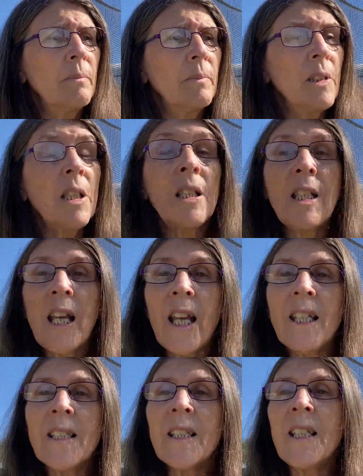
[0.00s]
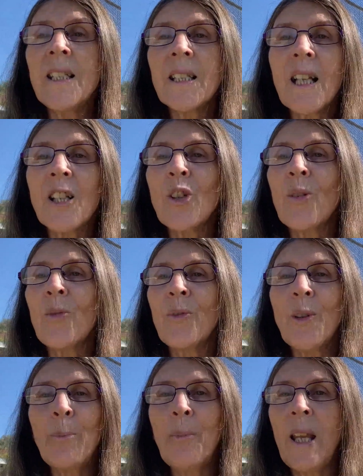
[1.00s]
Today's discussion
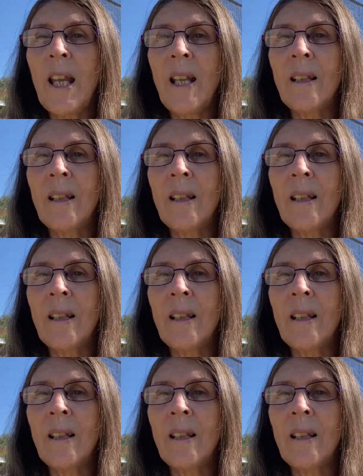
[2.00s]
from me